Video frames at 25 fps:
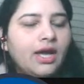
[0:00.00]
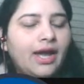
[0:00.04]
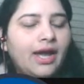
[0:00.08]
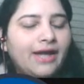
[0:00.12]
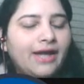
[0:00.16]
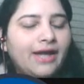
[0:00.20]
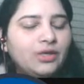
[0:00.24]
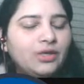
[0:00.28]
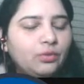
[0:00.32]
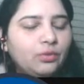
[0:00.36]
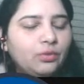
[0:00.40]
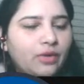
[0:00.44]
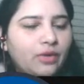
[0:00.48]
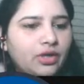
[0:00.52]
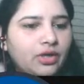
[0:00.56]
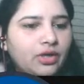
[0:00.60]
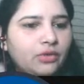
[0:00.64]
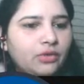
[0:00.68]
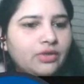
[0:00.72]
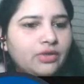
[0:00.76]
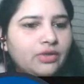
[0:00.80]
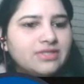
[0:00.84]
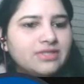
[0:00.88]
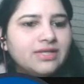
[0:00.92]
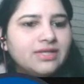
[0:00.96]
and when
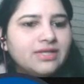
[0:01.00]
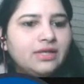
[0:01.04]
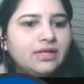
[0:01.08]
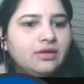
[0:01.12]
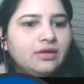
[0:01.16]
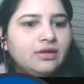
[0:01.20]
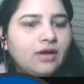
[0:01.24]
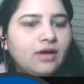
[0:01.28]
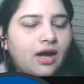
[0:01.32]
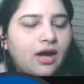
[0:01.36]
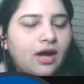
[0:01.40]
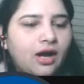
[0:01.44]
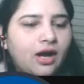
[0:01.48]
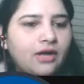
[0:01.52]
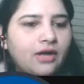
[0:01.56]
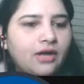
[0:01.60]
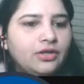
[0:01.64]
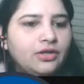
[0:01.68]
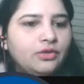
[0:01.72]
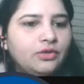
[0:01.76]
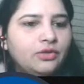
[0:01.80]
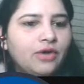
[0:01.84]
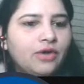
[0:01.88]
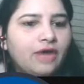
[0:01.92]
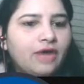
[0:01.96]
you are saying are,
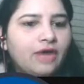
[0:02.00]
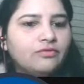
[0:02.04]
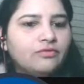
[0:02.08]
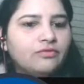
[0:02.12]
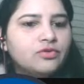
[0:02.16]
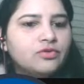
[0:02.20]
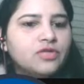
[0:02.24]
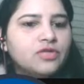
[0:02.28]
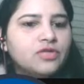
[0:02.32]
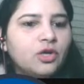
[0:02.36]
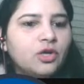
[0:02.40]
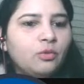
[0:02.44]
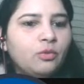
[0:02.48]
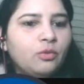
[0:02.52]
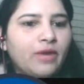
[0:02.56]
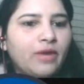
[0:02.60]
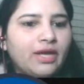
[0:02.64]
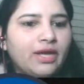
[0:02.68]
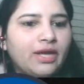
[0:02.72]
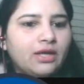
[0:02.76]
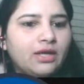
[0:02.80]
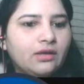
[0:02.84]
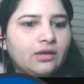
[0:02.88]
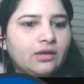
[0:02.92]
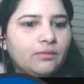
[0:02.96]
you have to say
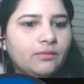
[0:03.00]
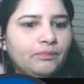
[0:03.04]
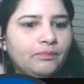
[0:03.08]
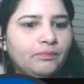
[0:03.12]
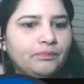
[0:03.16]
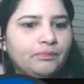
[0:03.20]
opining.